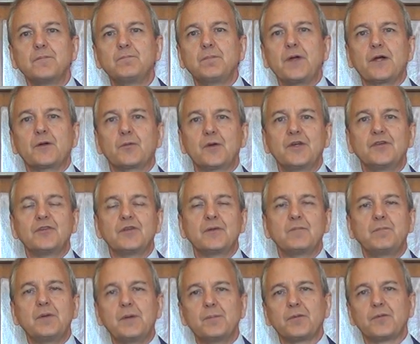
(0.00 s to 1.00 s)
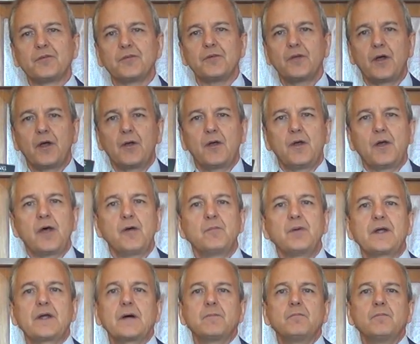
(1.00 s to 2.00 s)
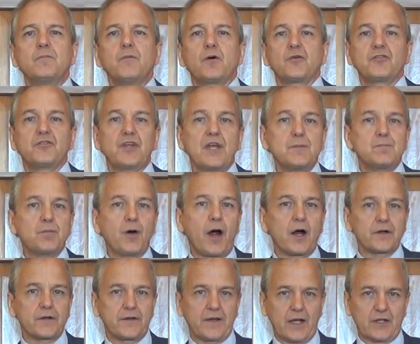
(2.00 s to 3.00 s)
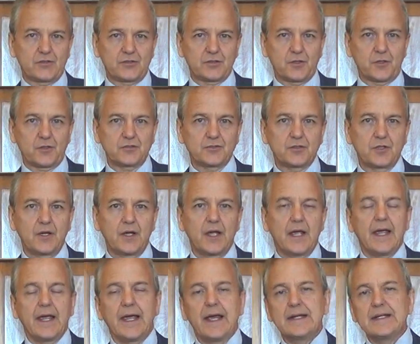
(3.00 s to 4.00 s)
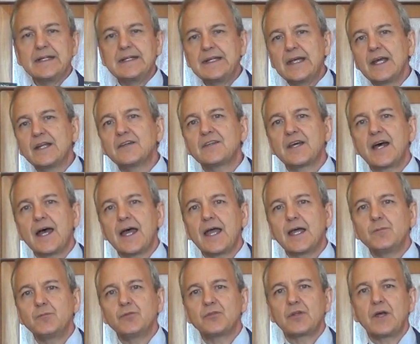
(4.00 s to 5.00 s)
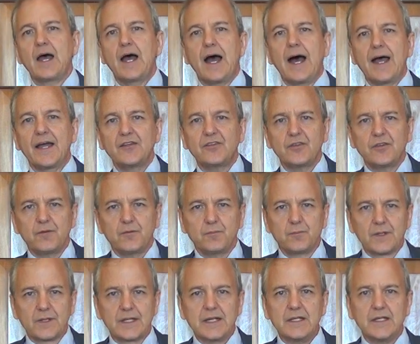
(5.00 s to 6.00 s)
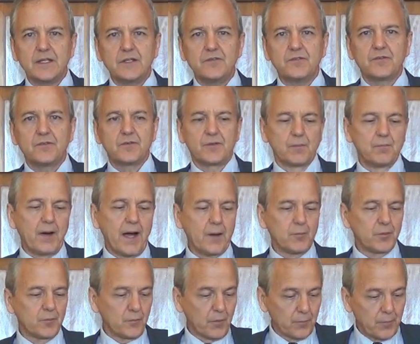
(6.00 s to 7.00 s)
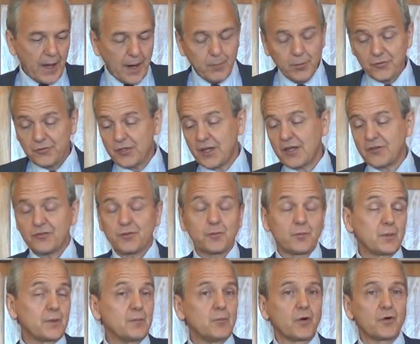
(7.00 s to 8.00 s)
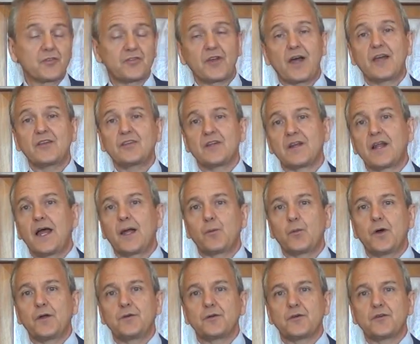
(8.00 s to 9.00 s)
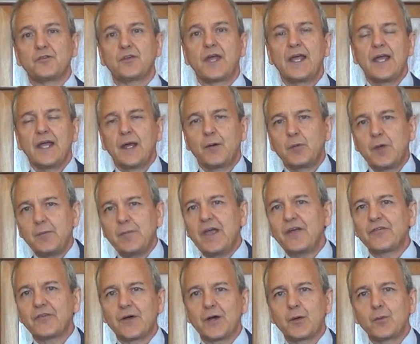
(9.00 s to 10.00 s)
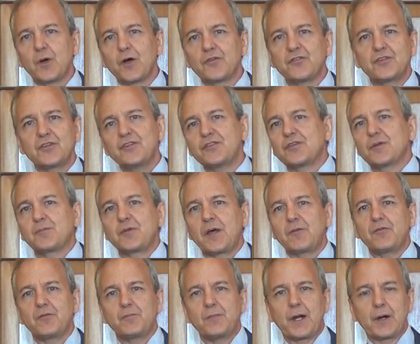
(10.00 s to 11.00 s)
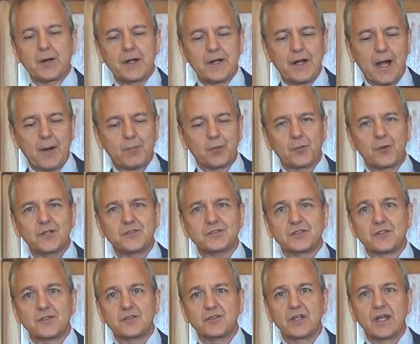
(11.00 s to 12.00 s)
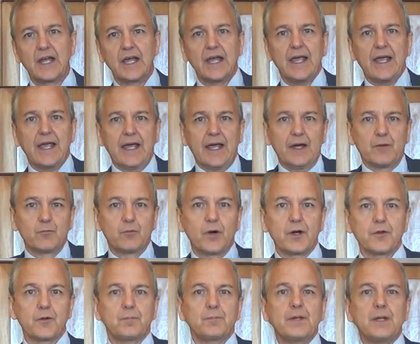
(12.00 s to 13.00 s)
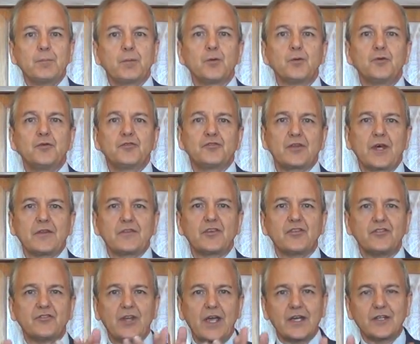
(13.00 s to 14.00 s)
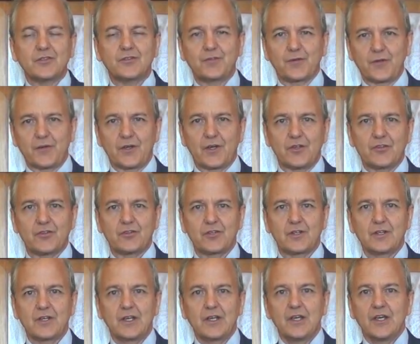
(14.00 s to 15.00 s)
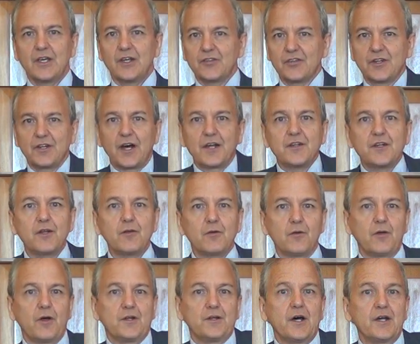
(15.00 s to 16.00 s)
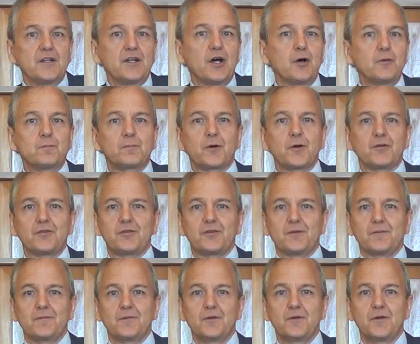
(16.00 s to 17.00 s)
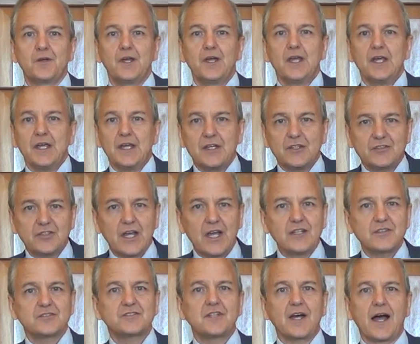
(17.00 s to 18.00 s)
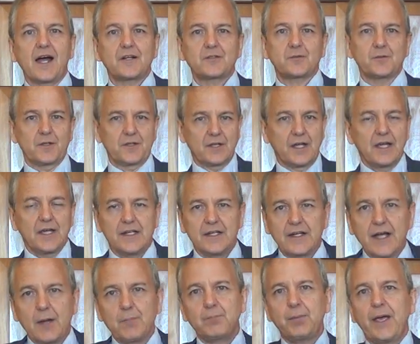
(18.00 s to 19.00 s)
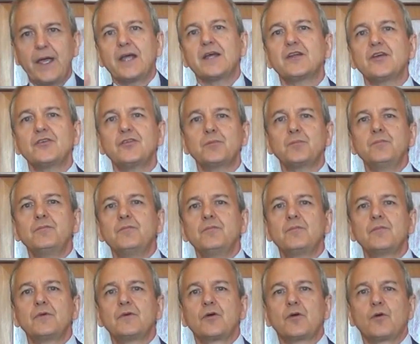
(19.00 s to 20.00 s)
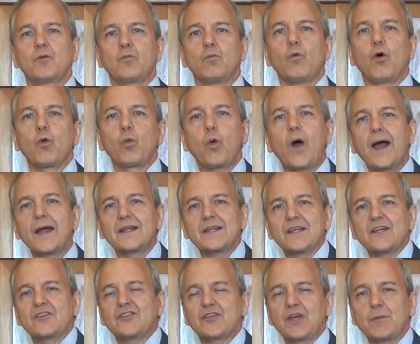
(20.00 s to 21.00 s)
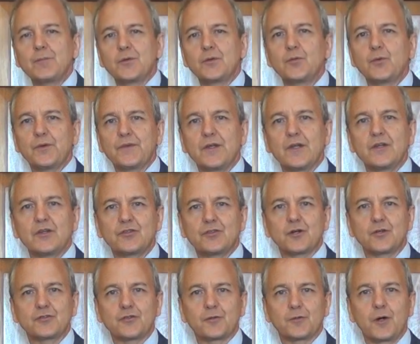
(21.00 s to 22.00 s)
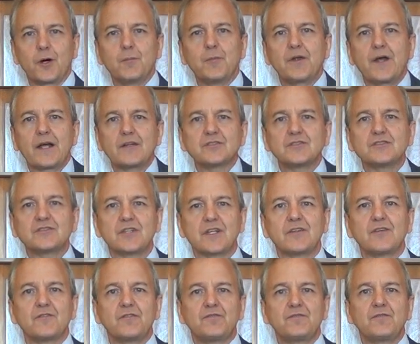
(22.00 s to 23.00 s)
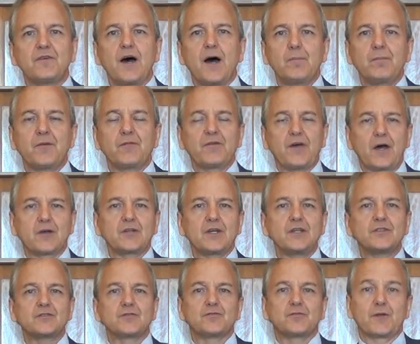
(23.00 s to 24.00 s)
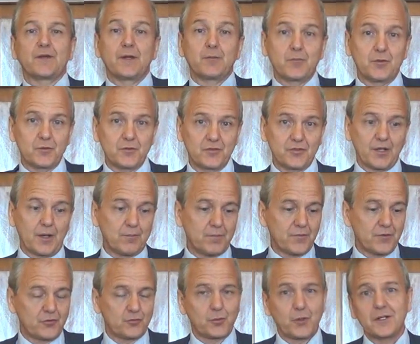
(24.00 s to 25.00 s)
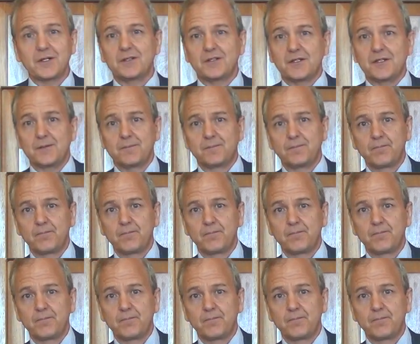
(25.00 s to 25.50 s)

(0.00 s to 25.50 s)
a big reason that people become or stay part of that church. And in the end times, I believe the Bible, well, Bible says there will be more signs and lying wonders, and we may very well see some type of Marian apparitions. And one of the people who set the stage for this is an, un, an unknown person. He changed doctrine. He got paganism more widely accepted within the Church of Rome and actually set the, up the foundation for them to accept the Trinity.